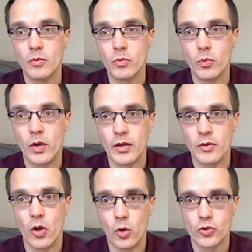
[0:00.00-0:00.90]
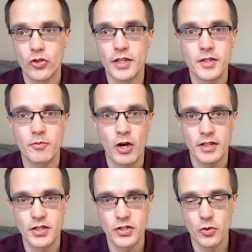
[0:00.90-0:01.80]
we're all trying to
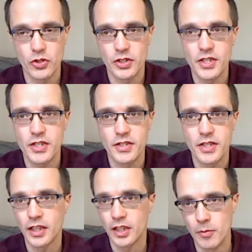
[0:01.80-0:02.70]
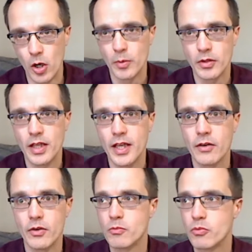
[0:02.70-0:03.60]
practice social distancing at the moment.
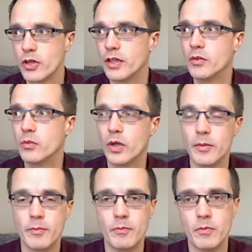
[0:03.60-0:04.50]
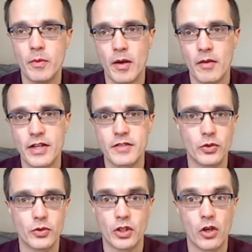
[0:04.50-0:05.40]
Here in Britain, we're effectively
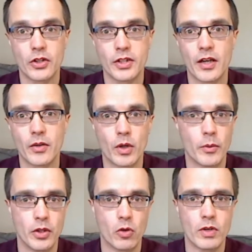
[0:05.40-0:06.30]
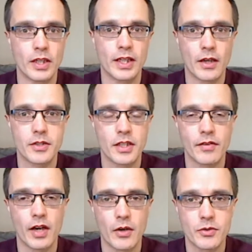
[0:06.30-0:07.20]
under lockdown where we're not really allowed to leave
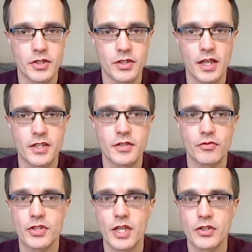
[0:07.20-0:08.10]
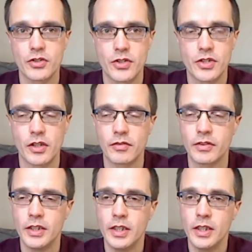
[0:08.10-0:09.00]
our houses unless it's for essential stuff.
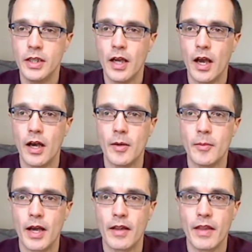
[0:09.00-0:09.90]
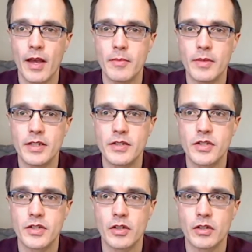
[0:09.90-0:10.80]
And that
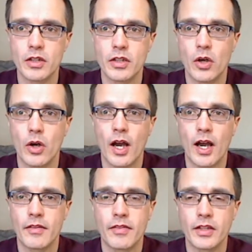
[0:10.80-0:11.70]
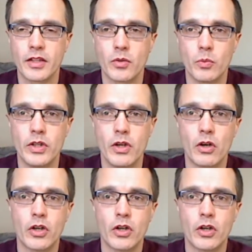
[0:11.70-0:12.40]
means that, I think we're not